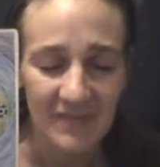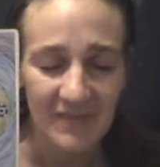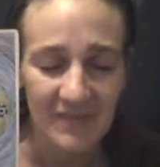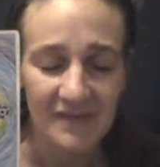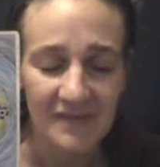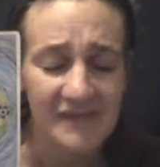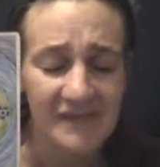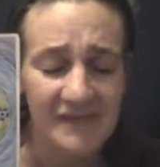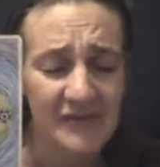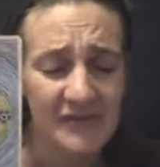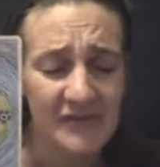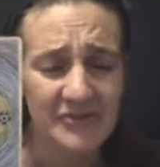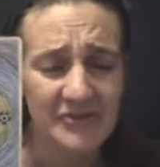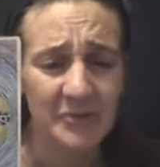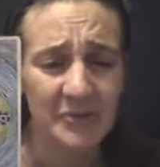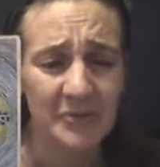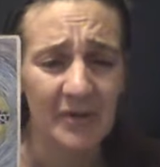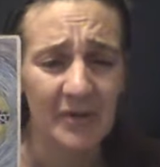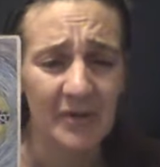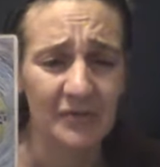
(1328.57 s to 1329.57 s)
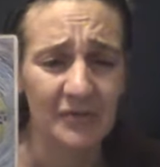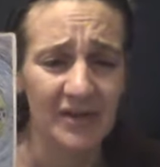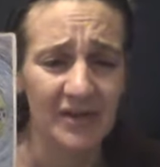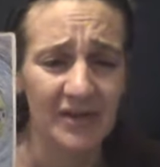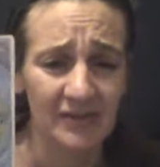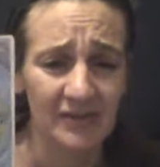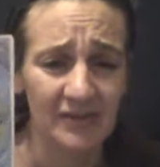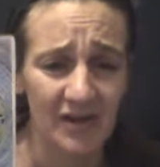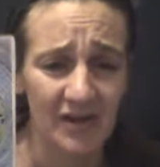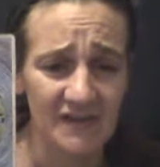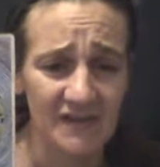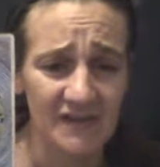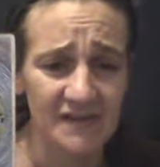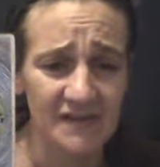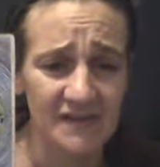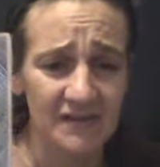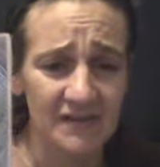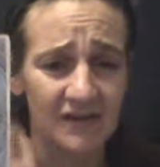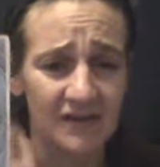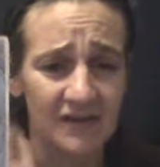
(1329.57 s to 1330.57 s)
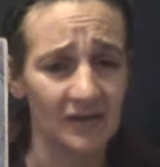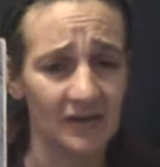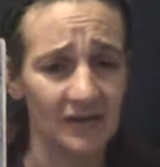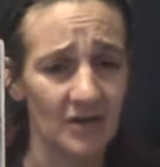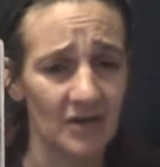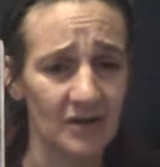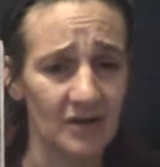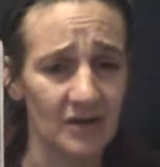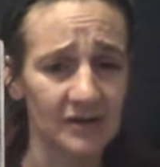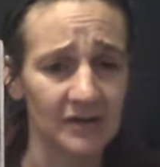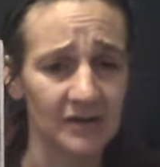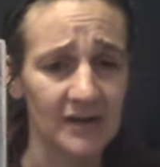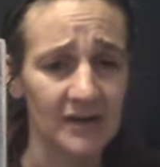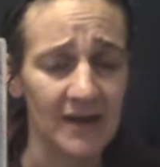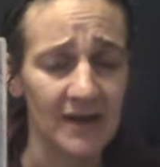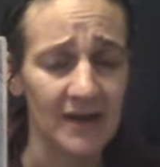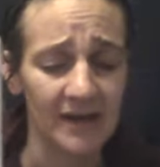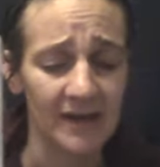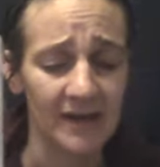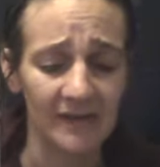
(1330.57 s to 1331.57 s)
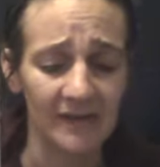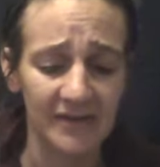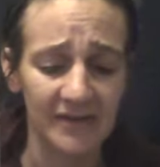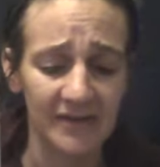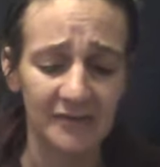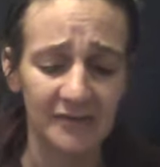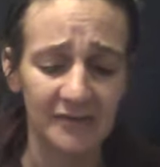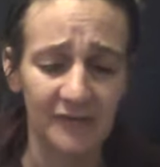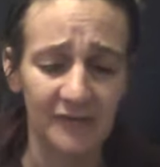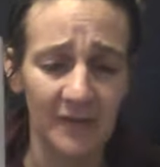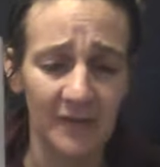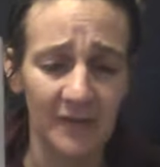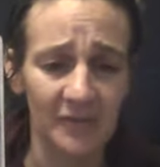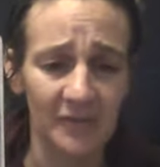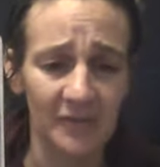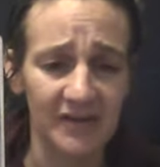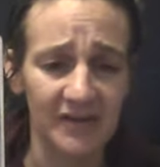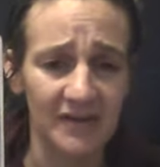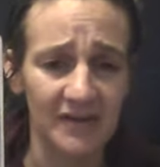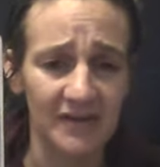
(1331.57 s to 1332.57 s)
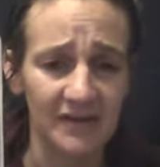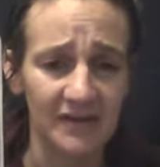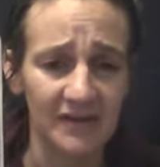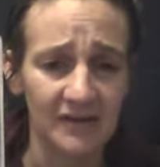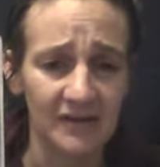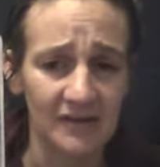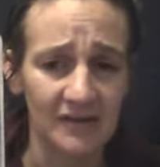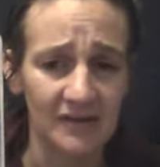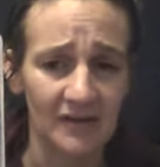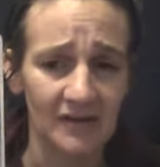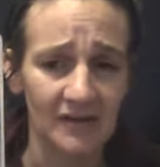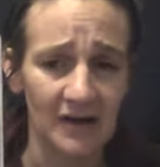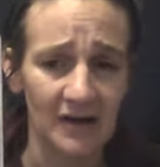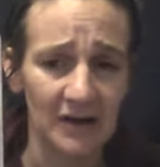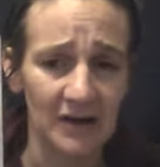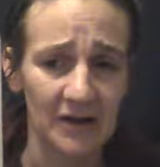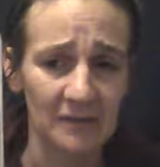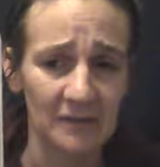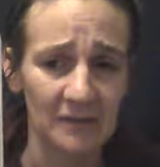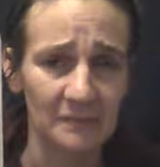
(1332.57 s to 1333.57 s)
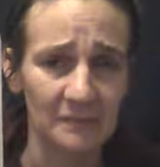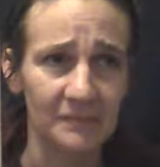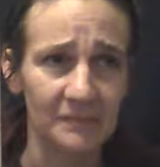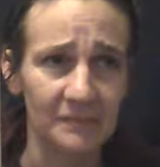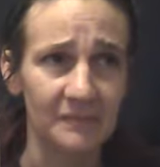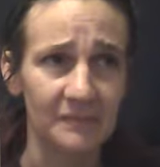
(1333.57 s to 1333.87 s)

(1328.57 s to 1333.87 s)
It's also about in-laws getting along and like the family um,